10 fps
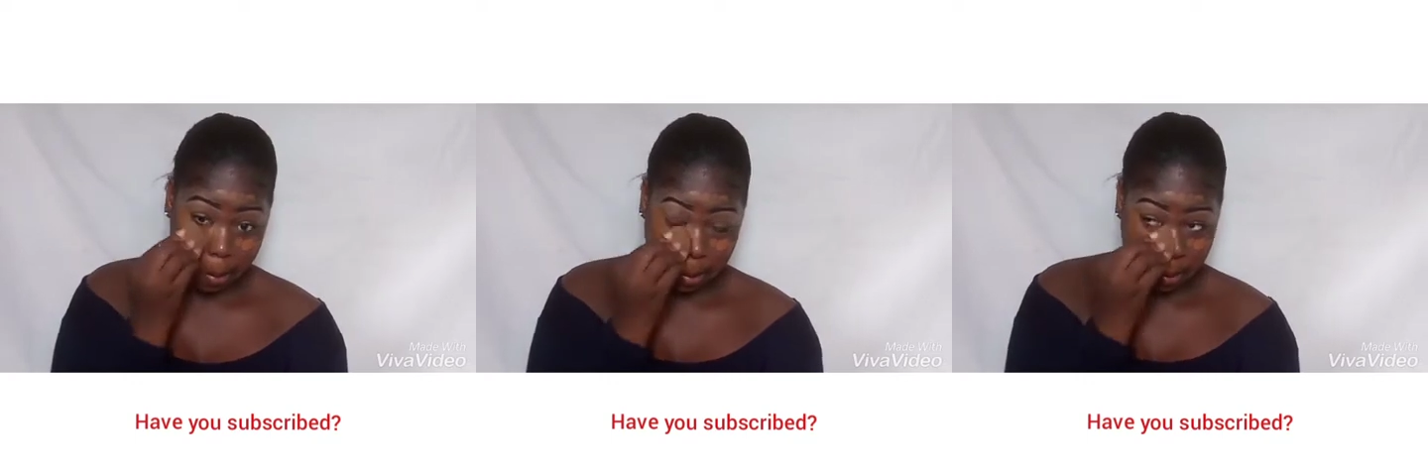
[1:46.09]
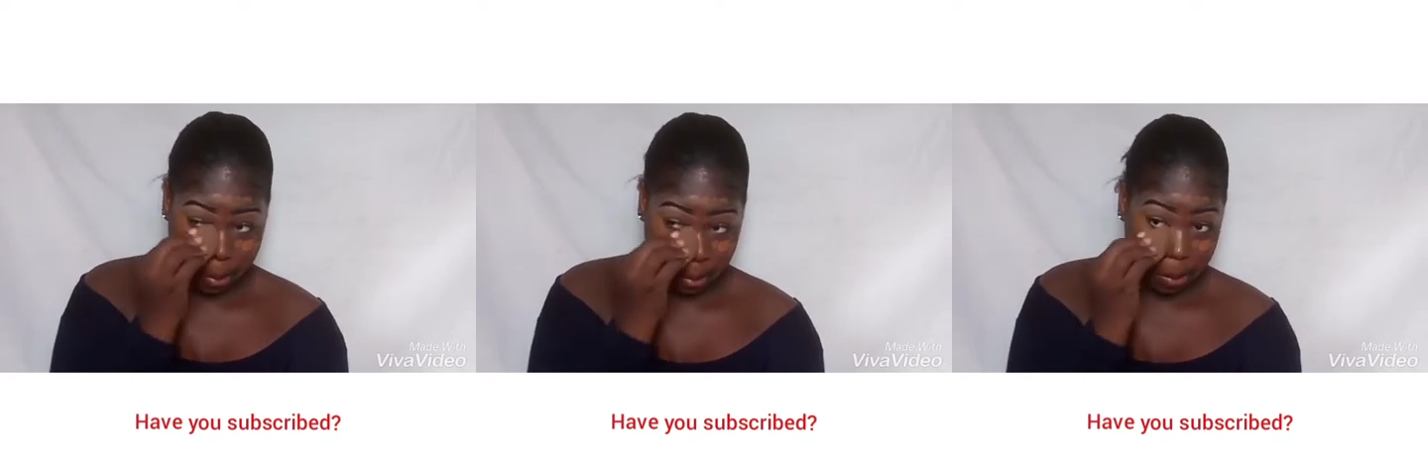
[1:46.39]
you
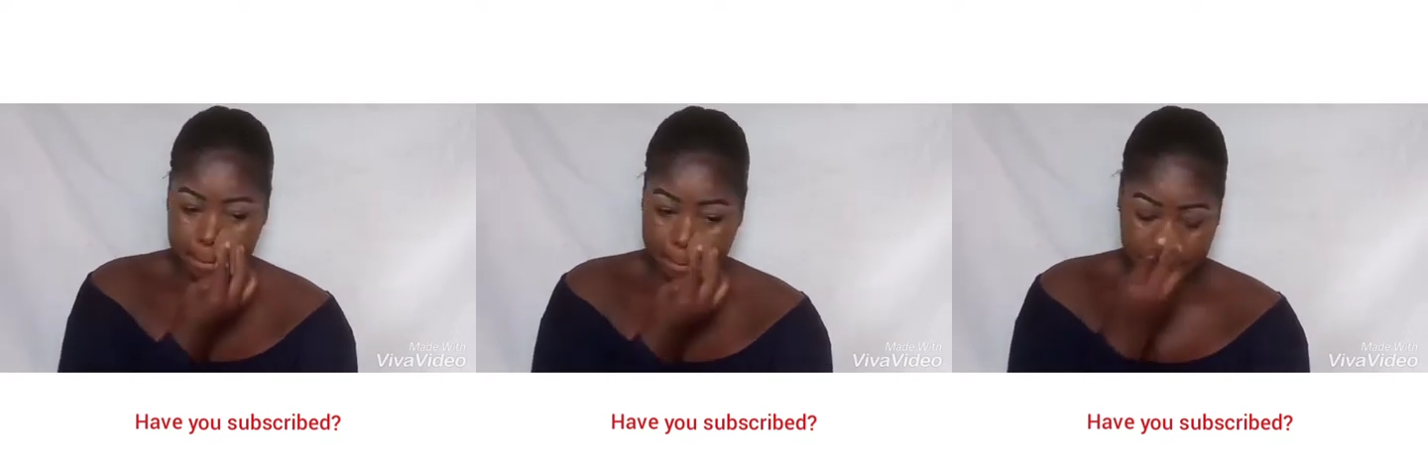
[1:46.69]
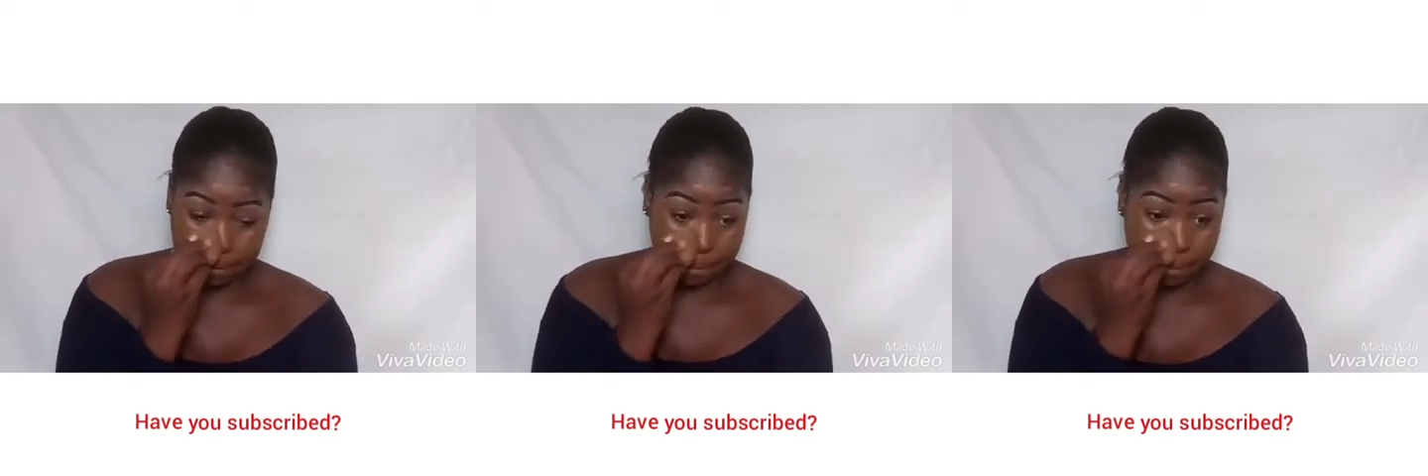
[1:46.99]
know, to keep the
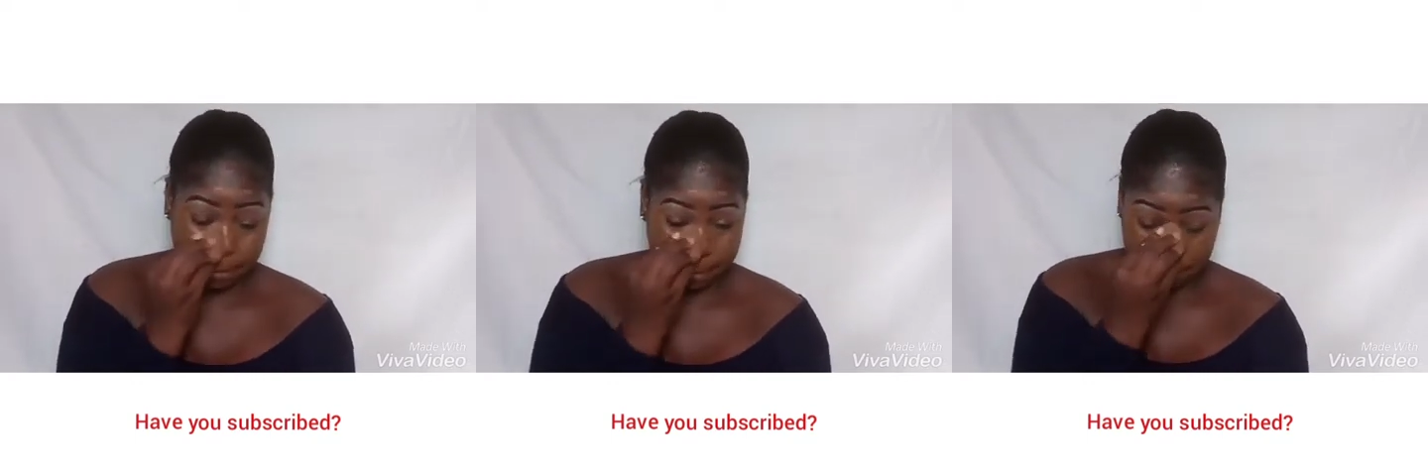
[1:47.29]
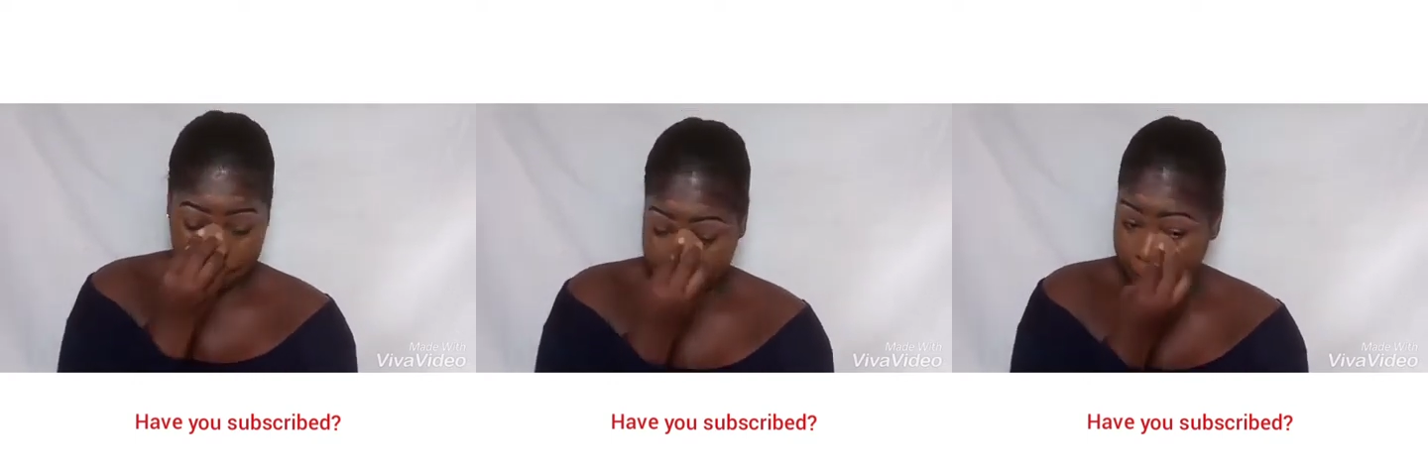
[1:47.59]

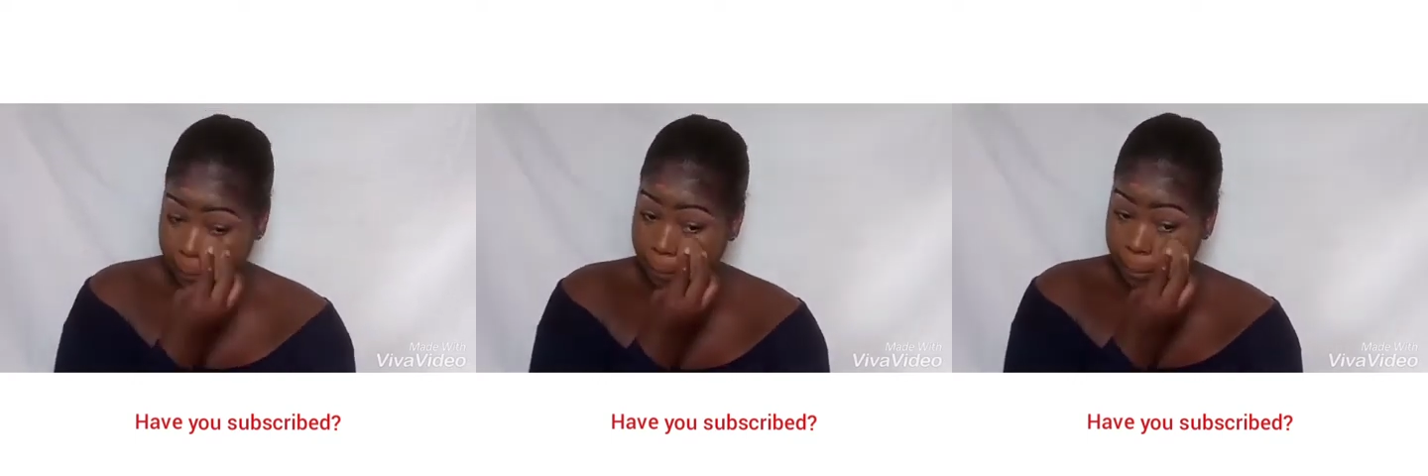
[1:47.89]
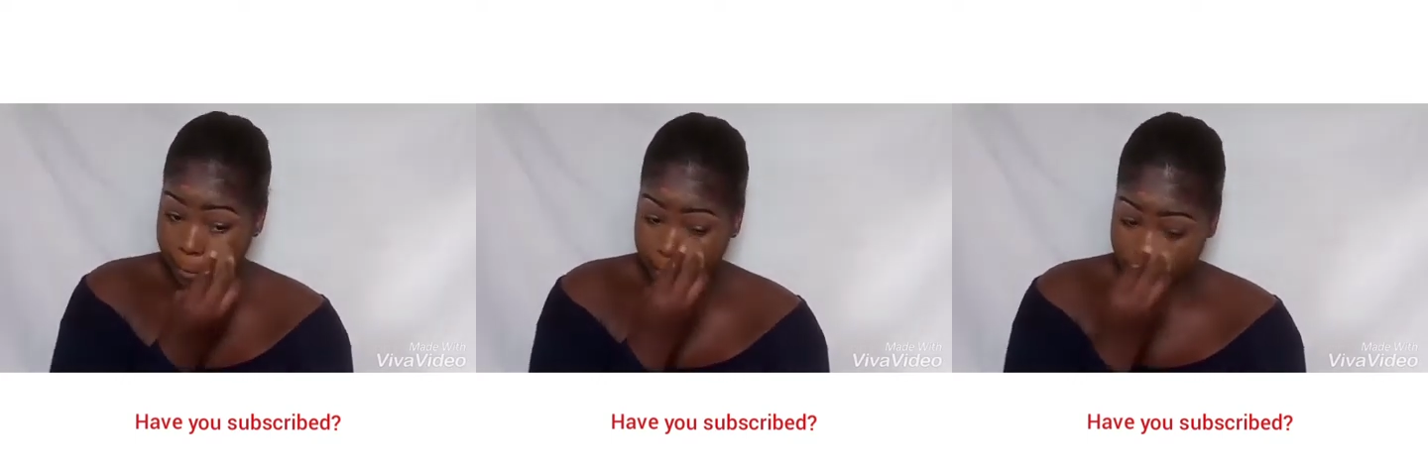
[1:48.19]
pigmentation. So
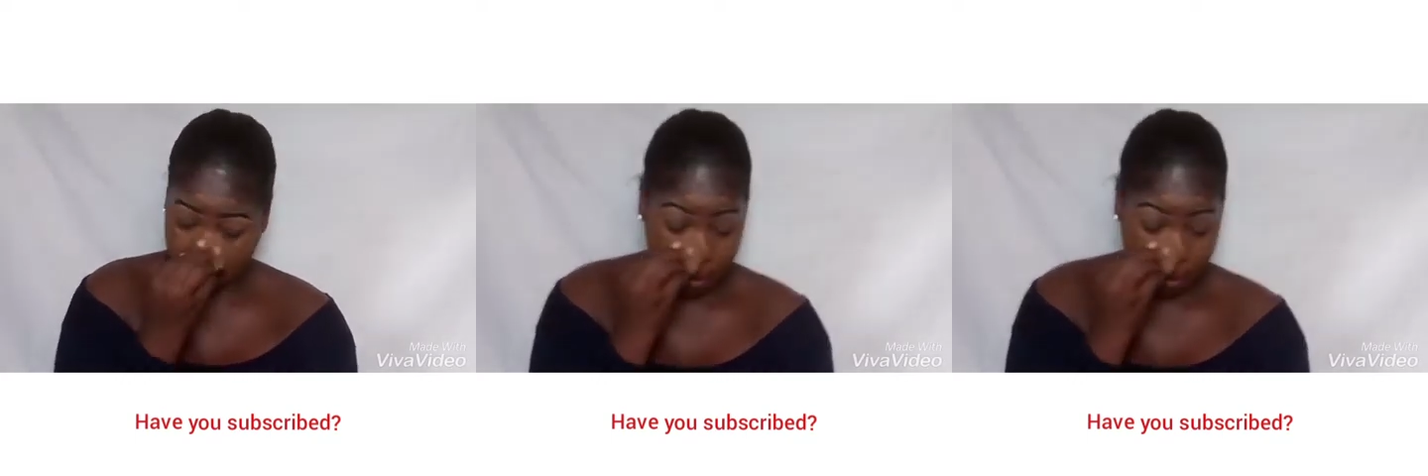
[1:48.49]
blending.